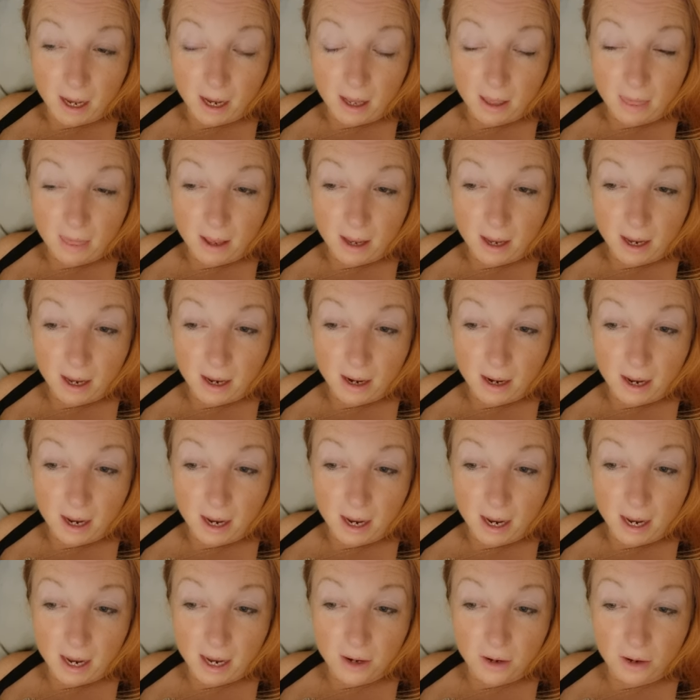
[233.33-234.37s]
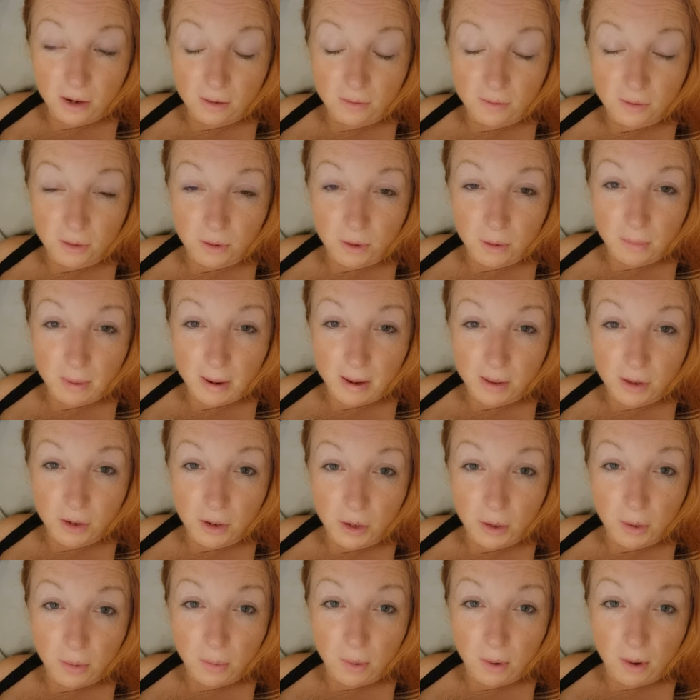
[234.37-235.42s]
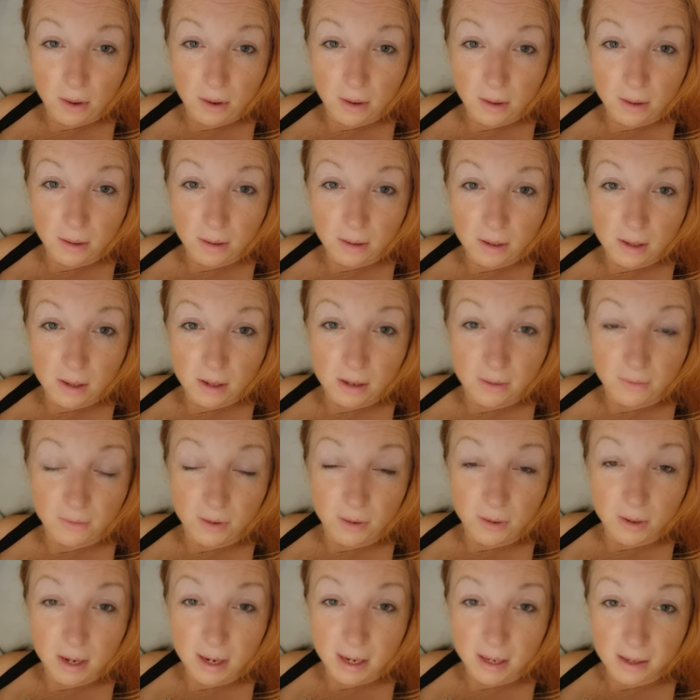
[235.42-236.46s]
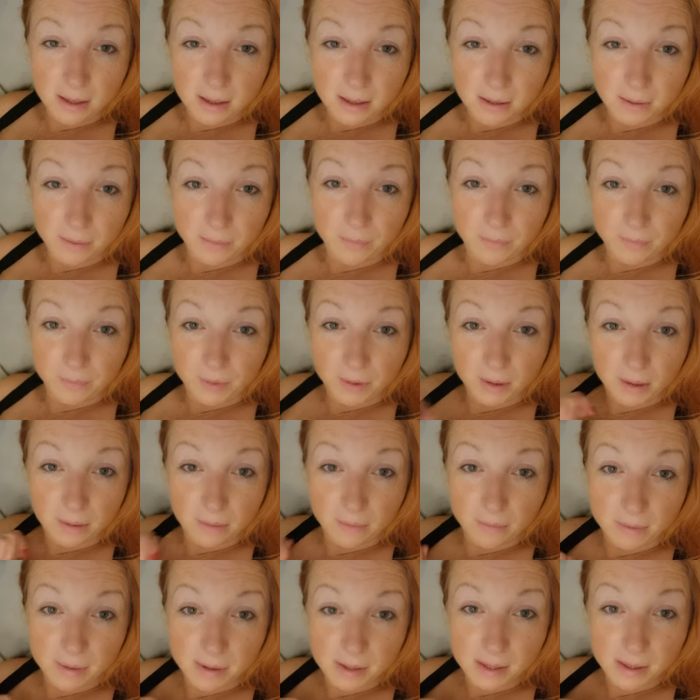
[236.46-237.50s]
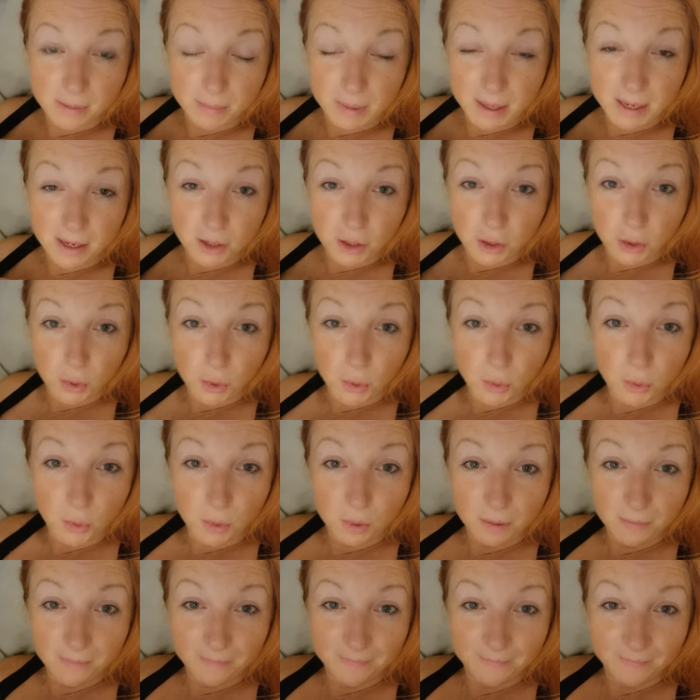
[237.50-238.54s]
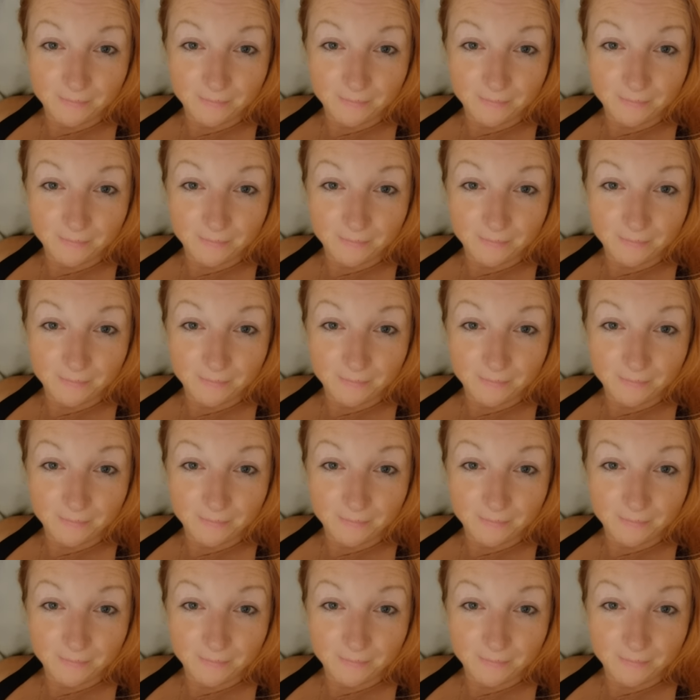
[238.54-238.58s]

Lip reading: And then head off to go and buy the new one in a few days. Speak to you soon.